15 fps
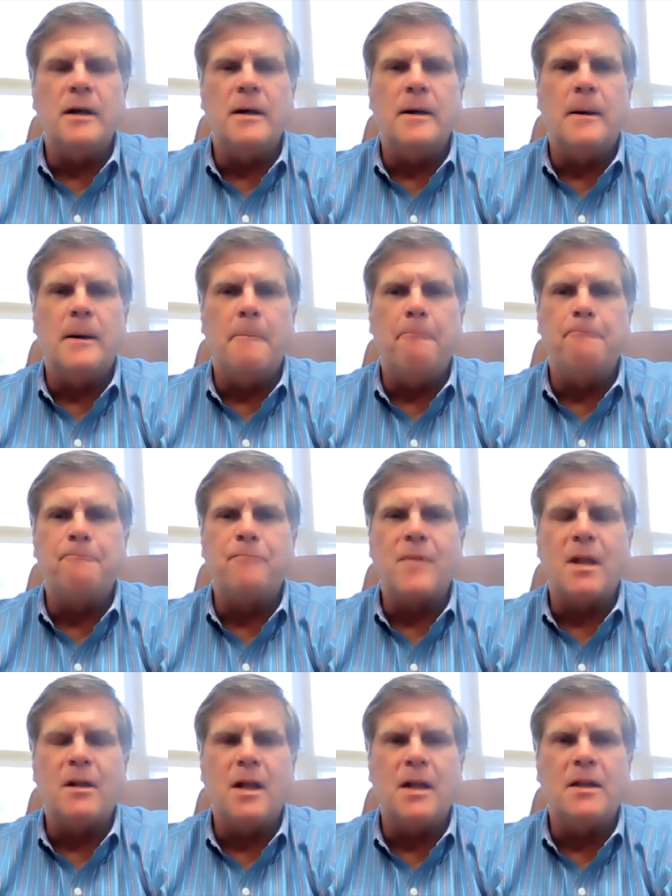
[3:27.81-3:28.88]
Um,
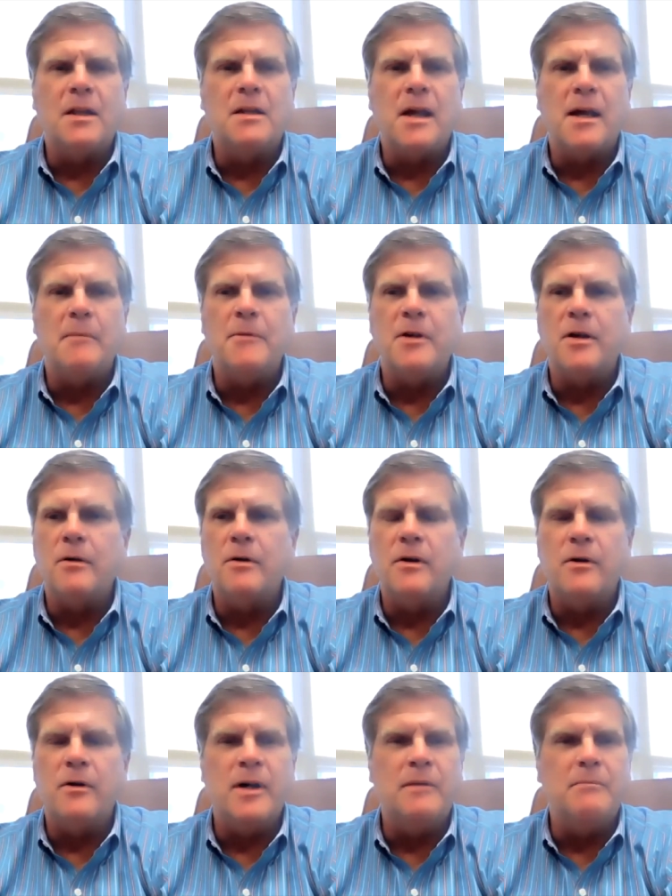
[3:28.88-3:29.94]
take the time to go
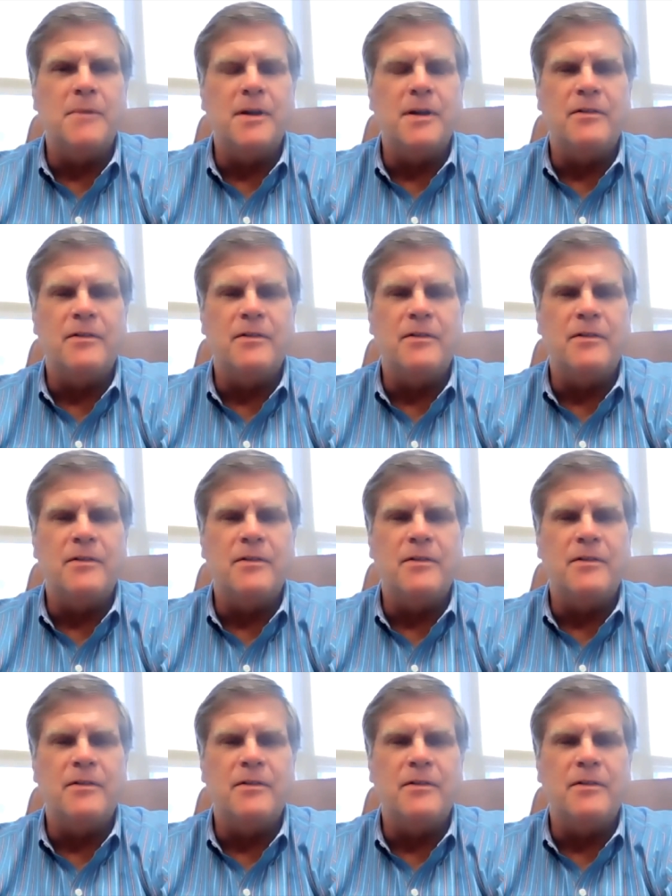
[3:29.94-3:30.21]
do it.